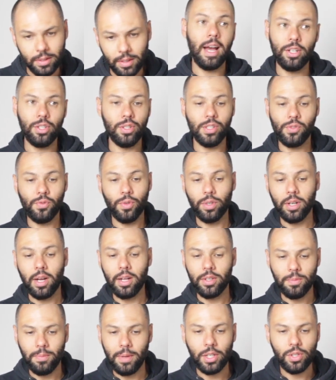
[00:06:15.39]
I just
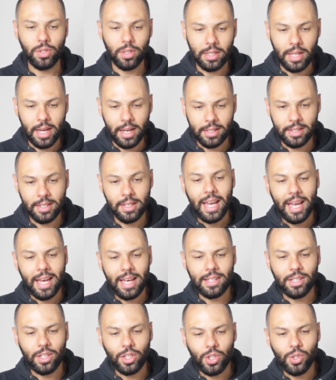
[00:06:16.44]
forgot to mention that.
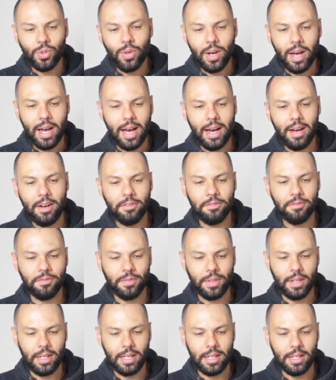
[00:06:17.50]
And you have
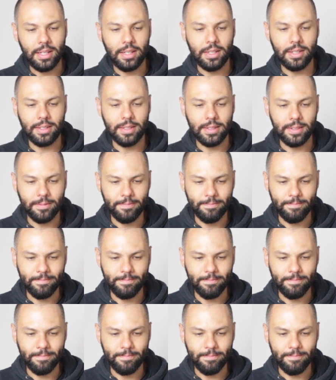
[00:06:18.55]
a